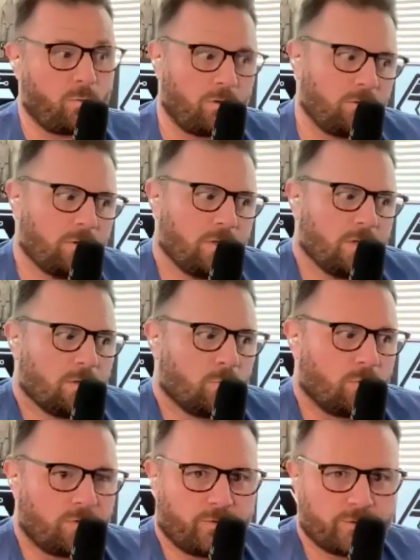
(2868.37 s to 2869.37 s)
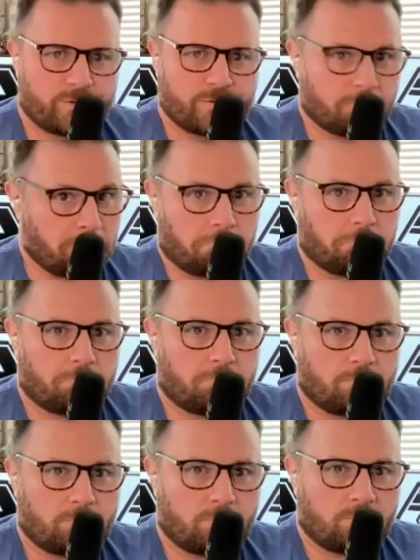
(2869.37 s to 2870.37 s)
Well, what if you just
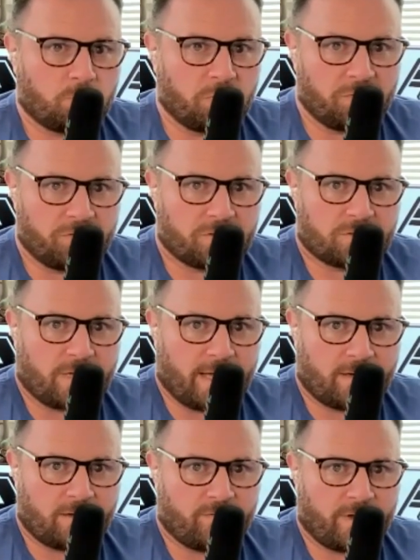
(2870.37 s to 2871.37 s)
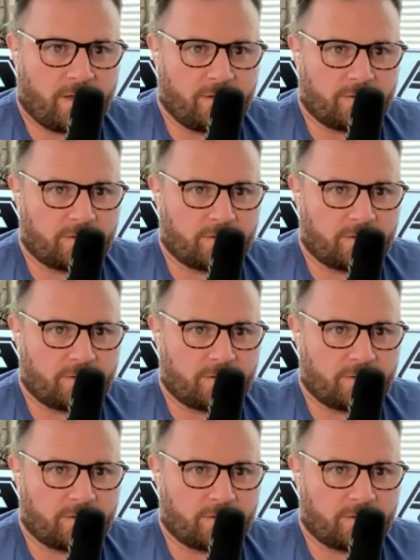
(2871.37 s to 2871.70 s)
what if you just added value?